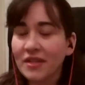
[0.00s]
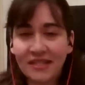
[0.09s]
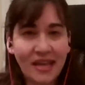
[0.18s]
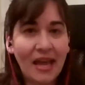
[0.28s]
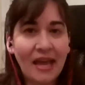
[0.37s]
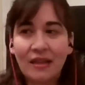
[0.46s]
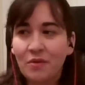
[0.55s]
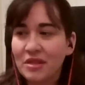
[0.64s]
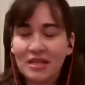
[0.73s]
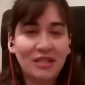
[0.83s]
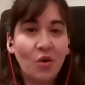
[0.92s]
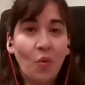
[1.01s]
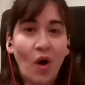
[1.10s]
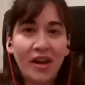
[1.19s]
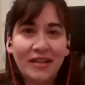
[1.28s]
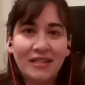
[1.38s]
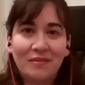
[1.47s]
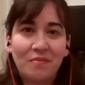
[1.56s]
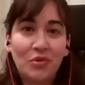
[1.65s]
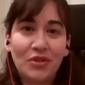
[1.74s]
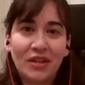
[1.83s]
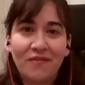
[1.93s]
sang. There were these Kiwanis
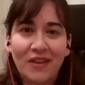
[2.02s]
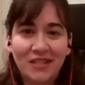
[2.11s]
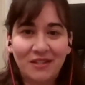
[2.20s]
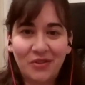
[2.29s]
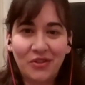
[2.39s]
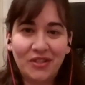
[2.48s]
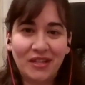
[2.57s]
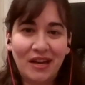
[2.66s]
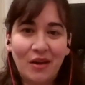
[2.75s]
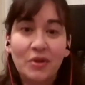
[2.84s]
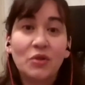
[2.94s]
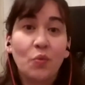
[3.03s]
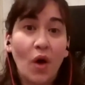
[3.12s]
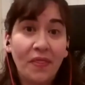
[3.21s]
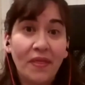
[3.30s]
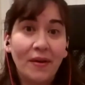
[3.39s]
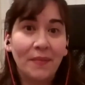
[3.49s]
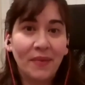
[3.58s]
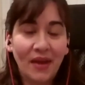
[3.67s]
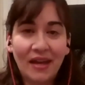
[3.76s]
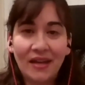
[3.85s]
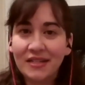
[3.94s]
music festivals, and I always won them.
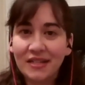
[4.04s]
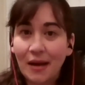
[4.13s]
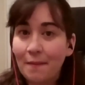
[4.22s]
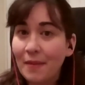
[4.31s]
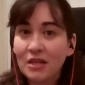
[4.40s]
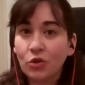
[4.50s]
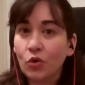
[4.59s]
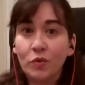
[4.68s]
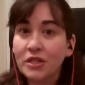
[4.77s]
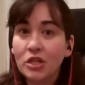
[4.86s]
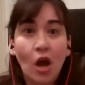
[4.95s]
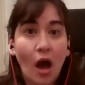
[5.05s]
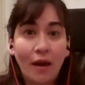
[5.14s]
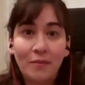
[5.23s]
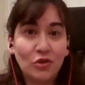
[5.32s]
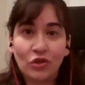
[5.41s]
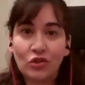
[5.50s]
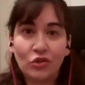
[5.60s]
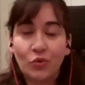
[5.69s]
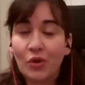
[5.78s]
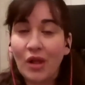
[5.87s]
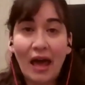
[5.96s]
And my school was not a musical
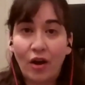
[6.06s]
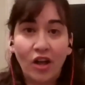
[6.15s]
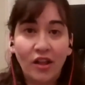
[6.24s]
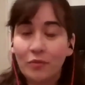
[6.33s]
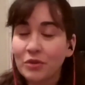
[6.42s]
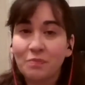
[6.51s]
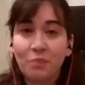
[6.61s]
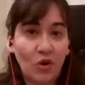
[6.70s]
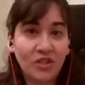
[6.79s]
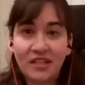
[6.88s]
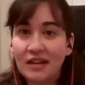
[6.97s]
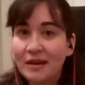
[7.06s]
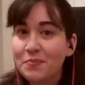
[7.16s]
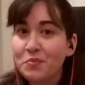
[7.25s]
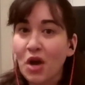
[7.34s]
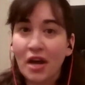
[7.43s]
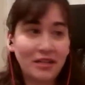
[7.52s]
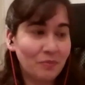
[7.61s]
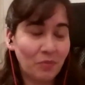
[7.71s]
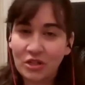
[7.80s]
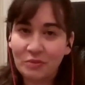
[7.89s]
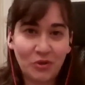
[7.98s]
school at all. It was sports, and I'm not a
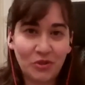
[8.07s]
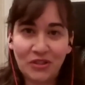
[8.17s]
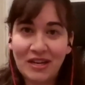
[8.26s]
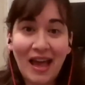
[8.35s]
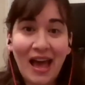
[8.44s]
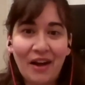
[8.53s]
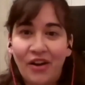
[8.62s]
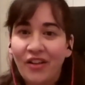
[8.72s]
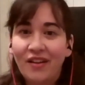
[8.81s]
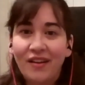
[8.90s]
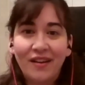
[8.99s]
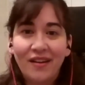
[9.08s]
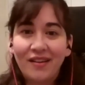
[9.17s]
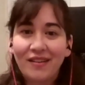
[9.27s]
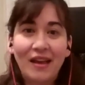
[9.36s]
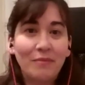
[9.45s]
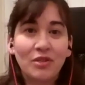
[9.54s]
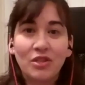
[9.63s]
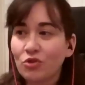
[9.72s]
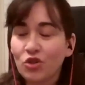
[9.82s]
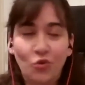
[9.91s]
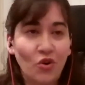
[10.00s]
sports person at all. Yeah, I'm so
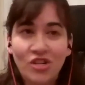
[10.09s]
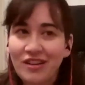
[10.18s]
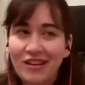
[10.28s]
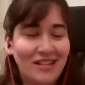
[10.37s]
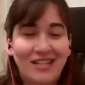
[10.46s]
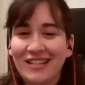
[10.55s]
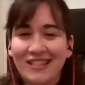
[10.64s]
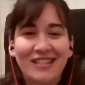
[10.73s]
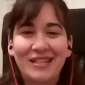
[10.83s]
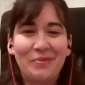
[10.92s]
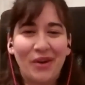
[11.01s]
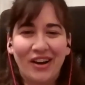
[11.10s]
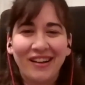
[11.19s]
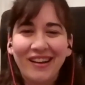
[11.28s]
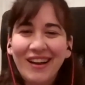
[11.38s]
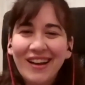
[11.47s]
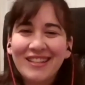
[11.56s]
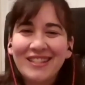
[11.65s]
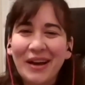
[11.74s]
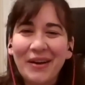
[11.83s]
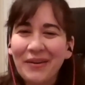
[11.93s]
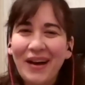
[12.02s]
short. It didn't work.
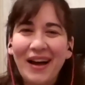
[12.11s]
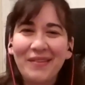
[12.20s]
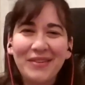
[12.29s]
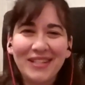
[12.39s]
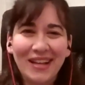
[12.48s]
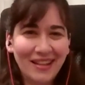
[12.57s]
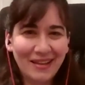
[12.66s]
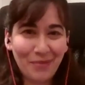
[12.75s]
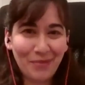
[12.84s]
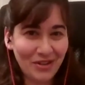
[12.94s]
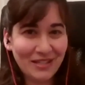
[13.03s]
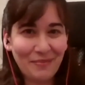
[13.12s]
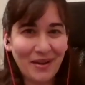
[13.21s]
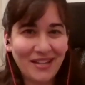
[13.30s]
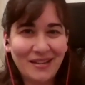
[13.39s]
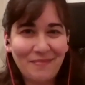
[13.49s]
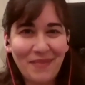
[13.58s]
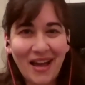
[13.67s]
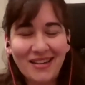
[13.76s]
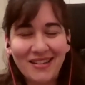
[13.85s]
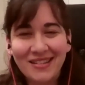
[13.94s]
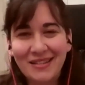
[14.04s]
So I always got like participation
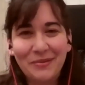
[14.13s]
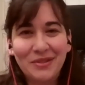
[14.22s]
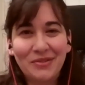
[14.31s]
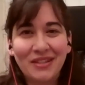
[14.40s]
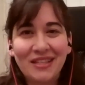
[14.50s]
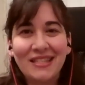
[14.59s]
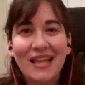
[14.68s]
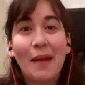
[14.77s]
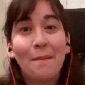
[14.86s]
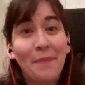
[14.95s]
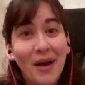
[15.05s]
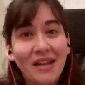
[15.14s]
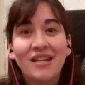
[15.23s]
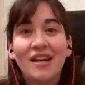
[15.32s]
badges, and it was really sad. But,